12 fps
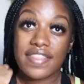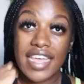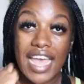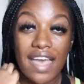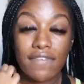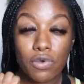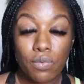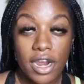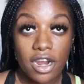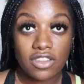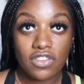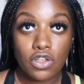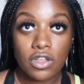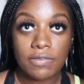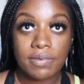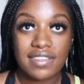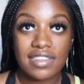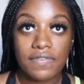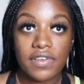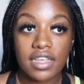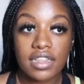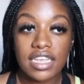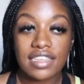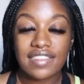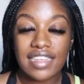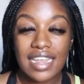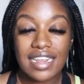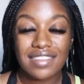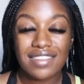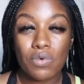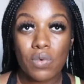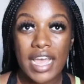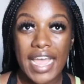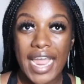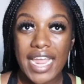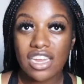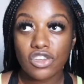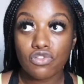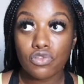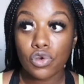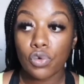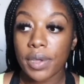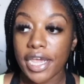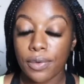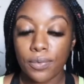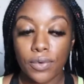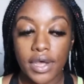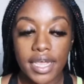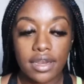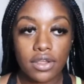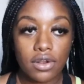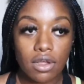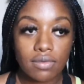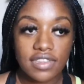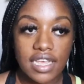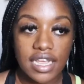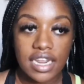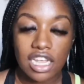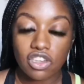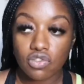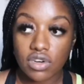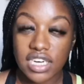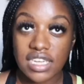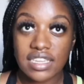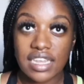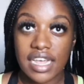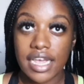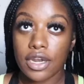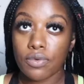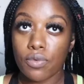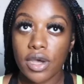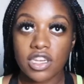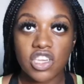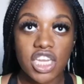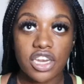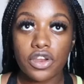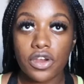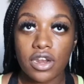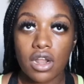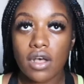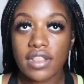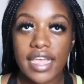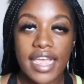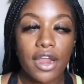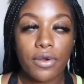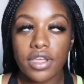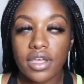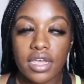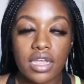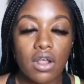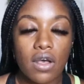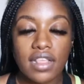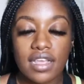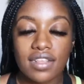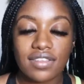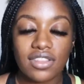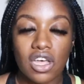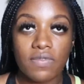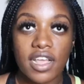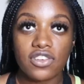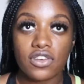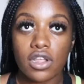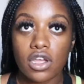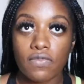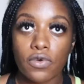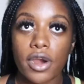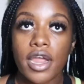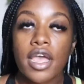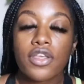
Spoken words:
have it where, so you specifically set it to what age group and what, you know what I'm saying, interest and what gender and all that area and all that good stuff that you're looking for.